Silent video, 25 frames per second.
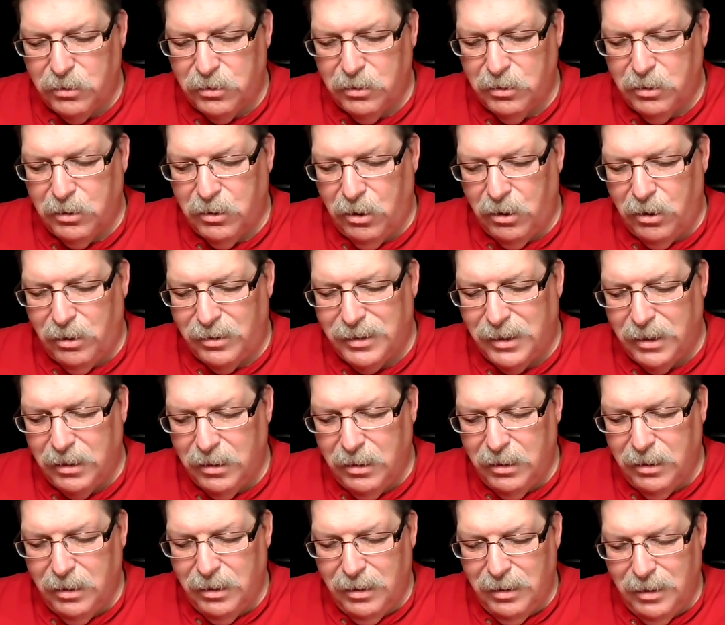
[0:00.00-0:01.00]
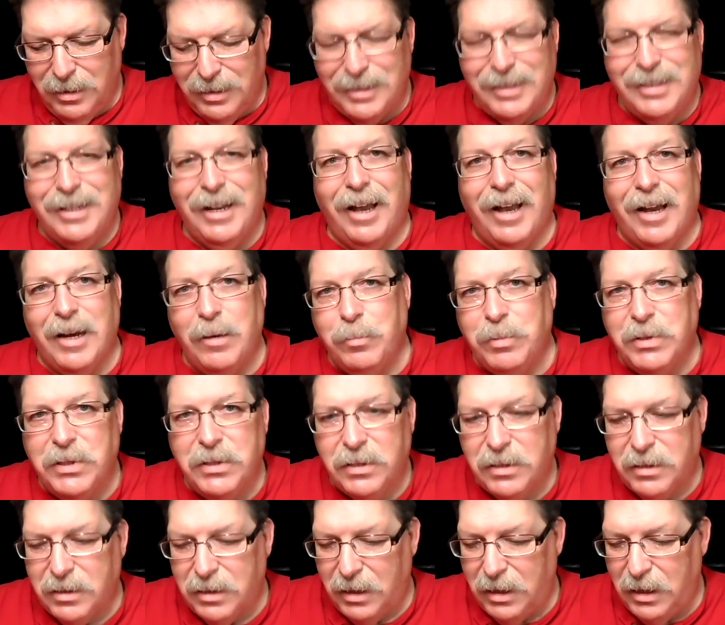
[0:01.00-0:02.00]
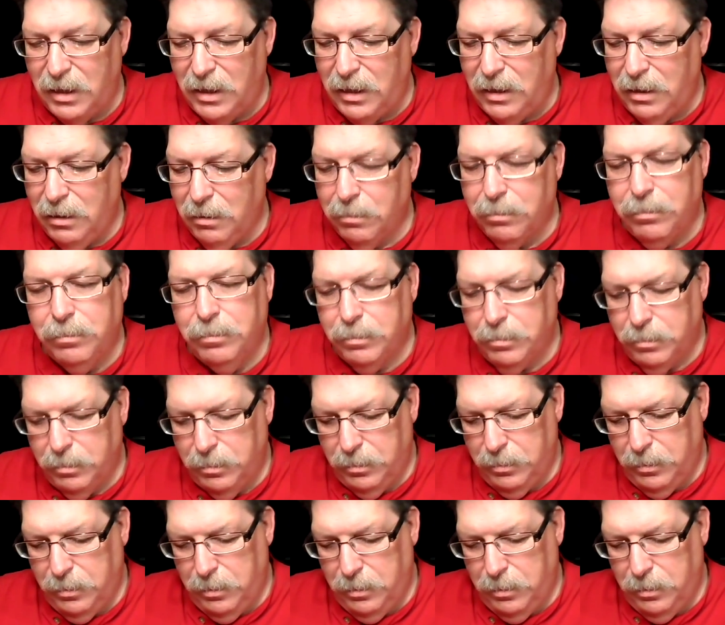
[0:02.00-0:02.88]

this is called Type C.